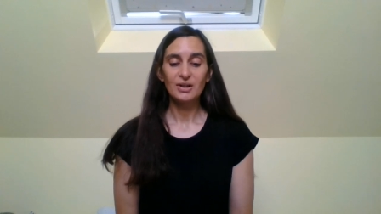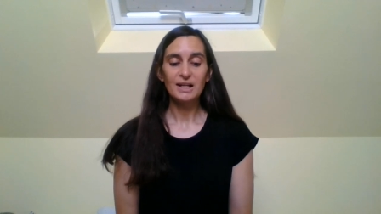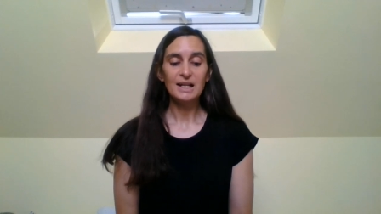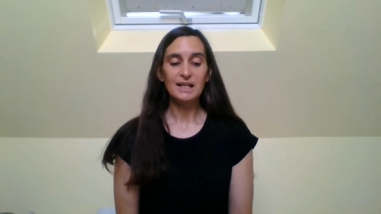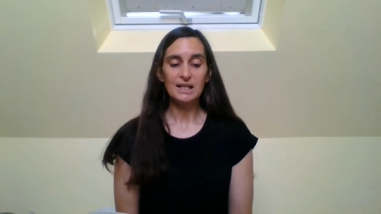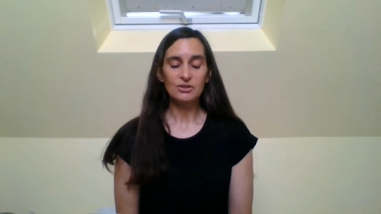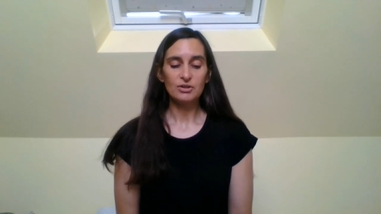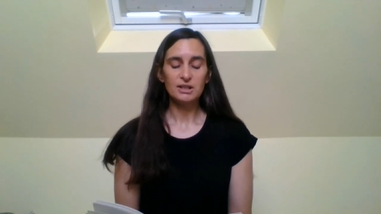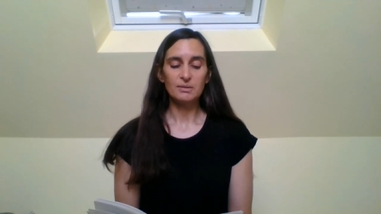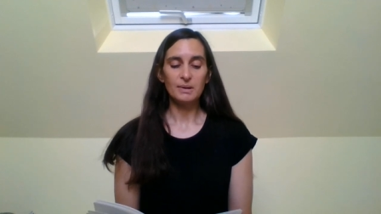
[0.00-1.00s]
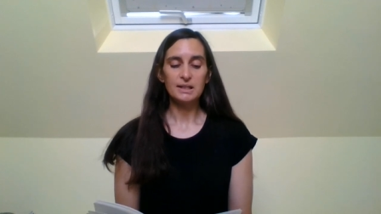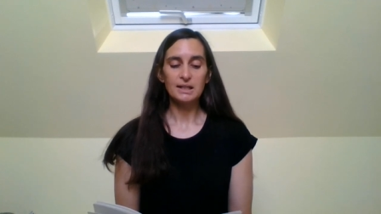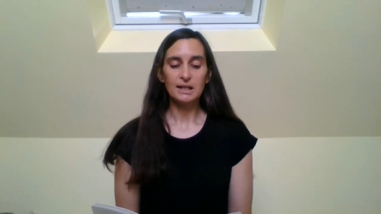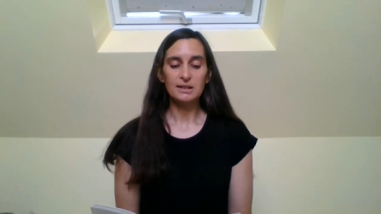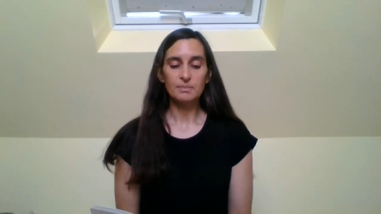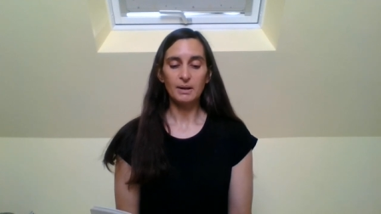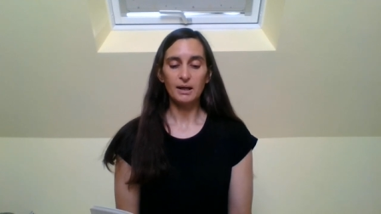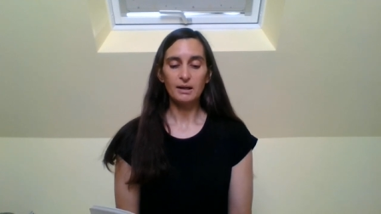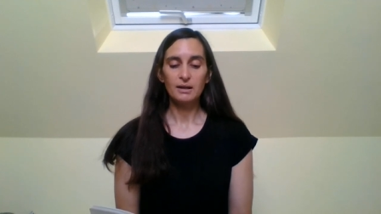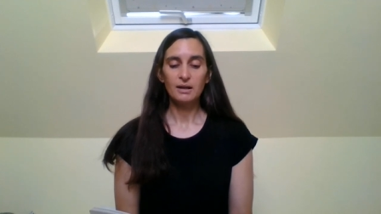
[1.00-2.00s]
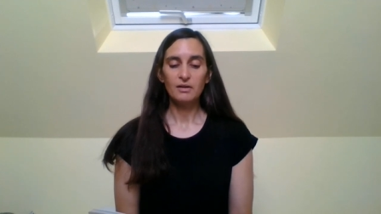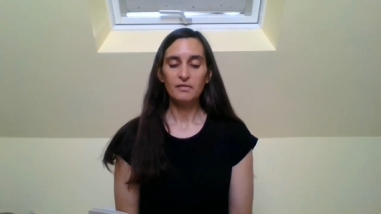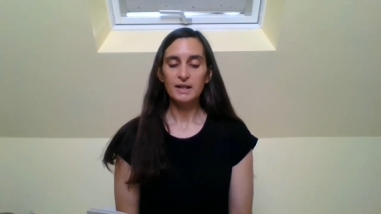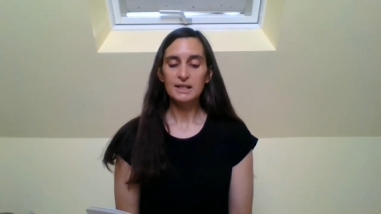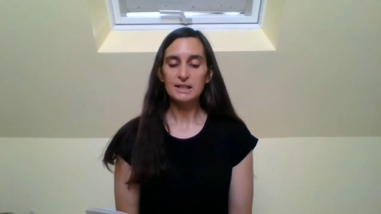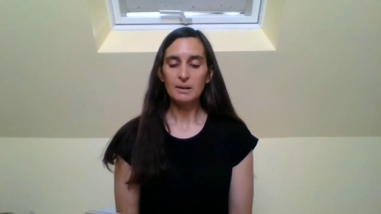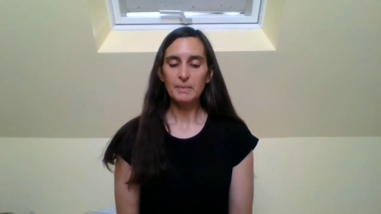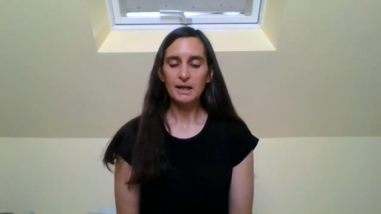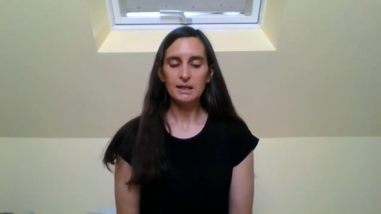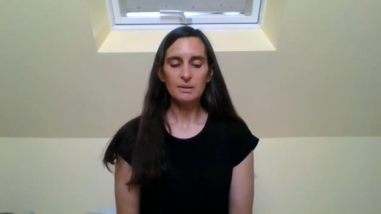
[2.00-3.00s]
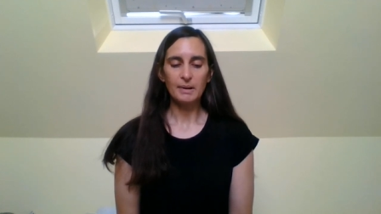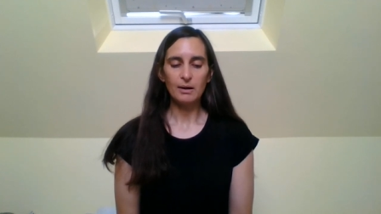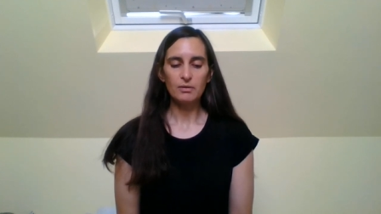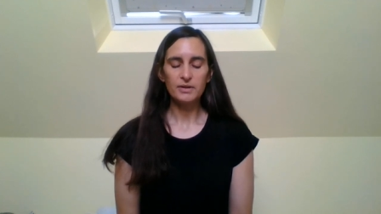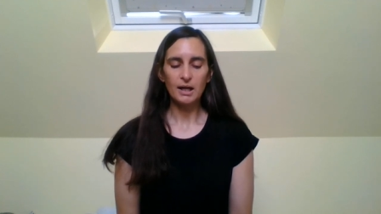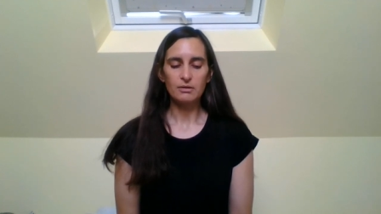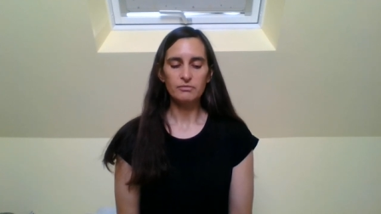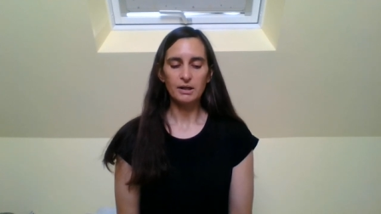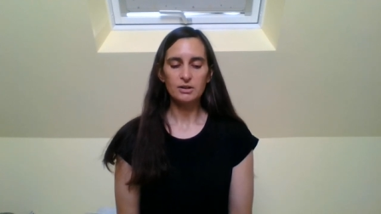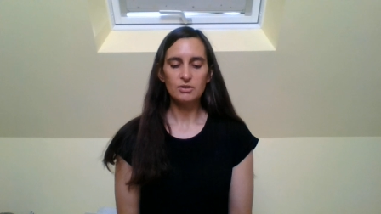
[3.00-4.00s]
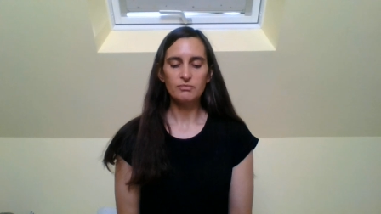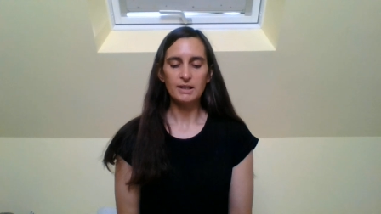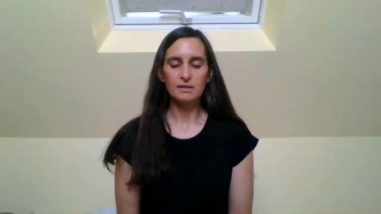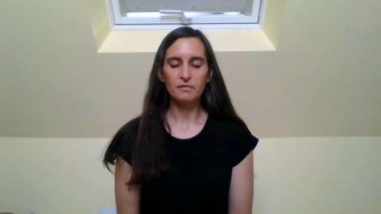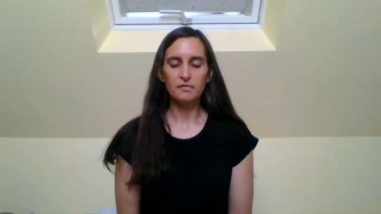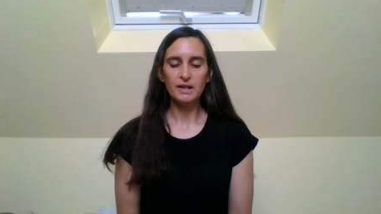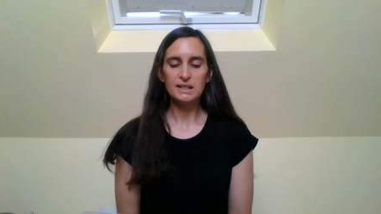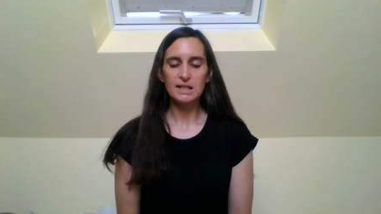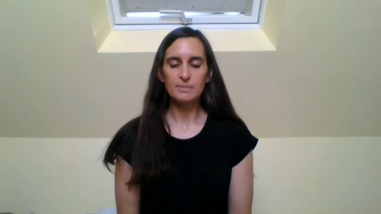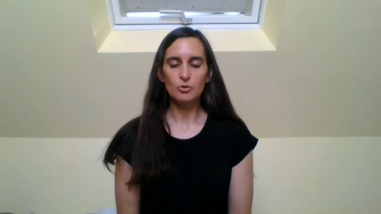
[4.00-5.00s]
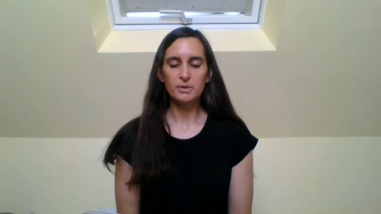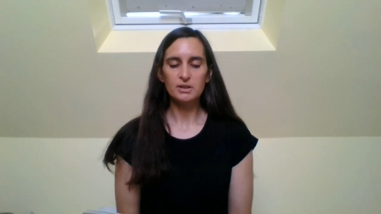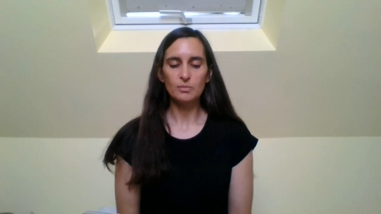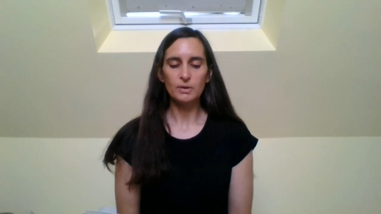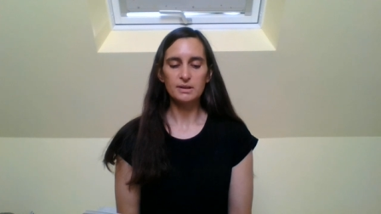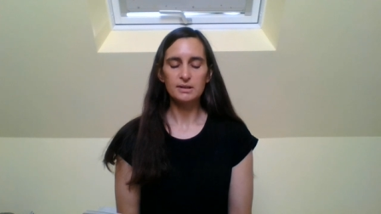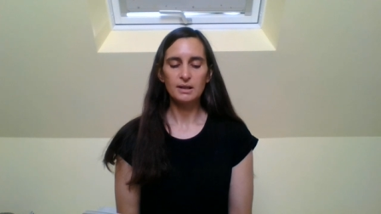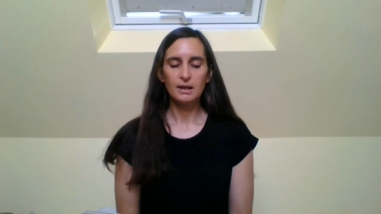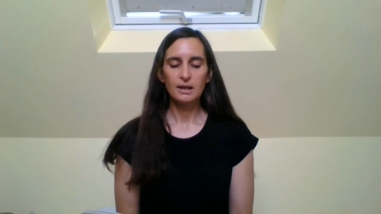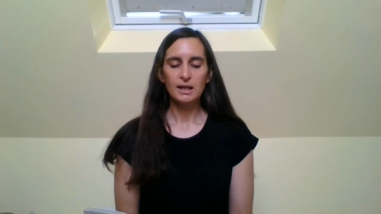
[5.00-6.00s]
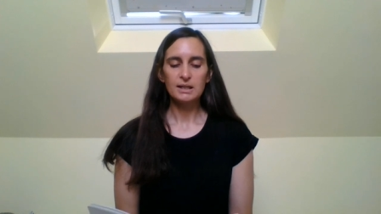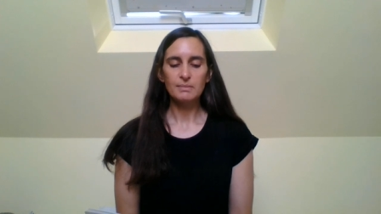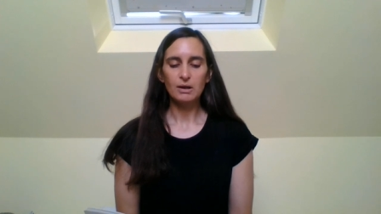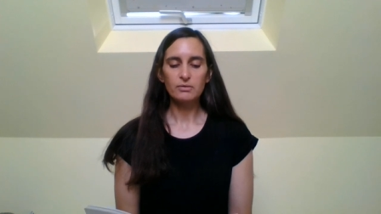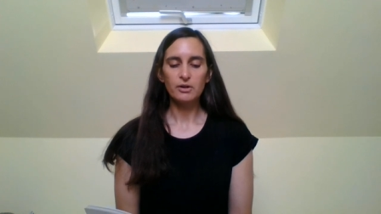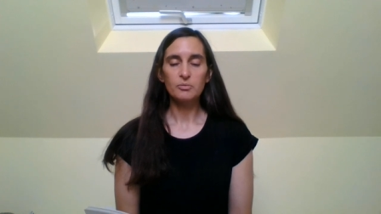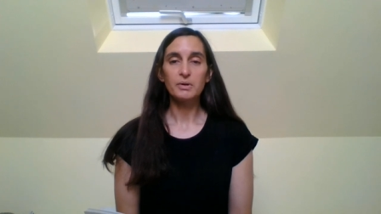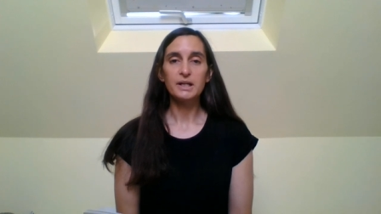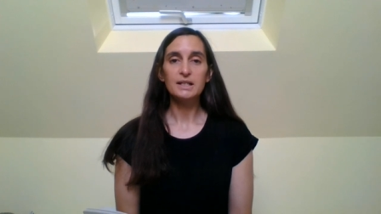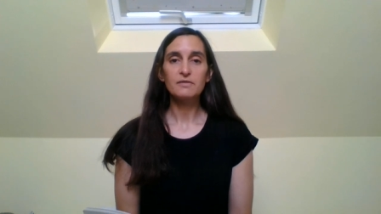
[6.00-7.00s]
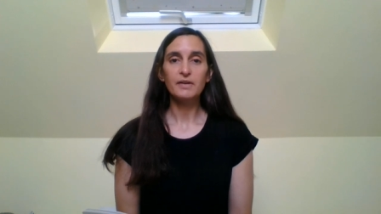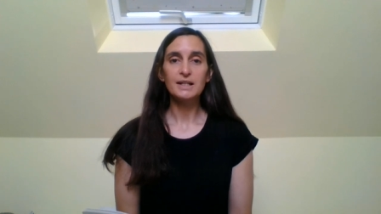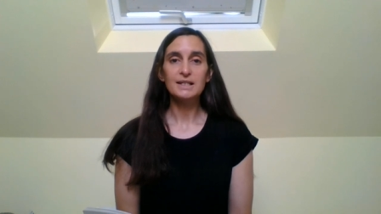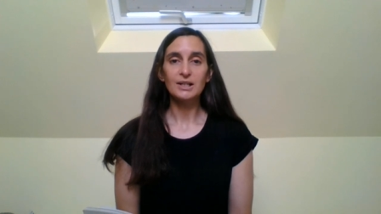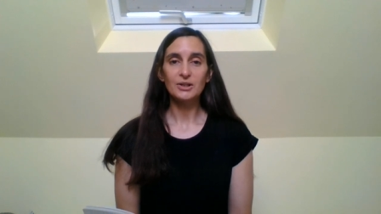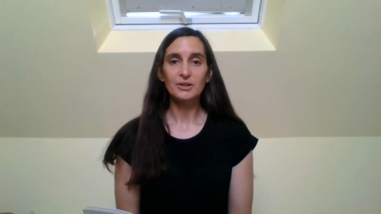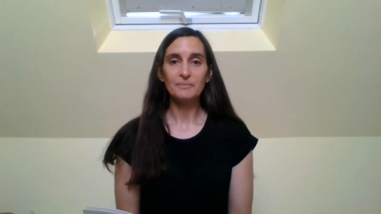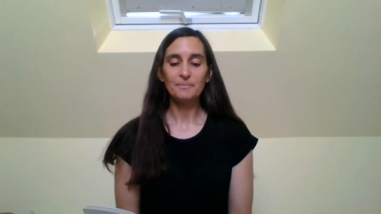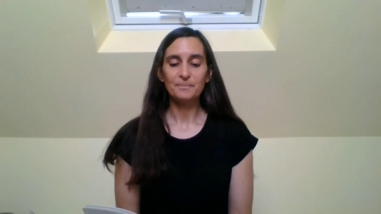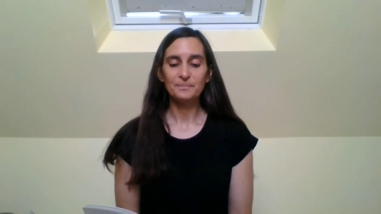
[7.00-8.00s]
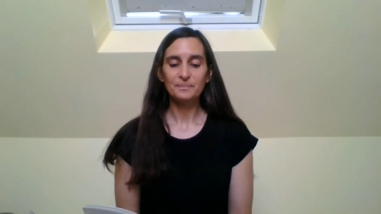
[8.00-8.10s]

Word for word: Clearly he trusted me to get us back, for he sat back in the bow of the outrigger to rest and fell asleep almost at once, his mouth open, his face sunken.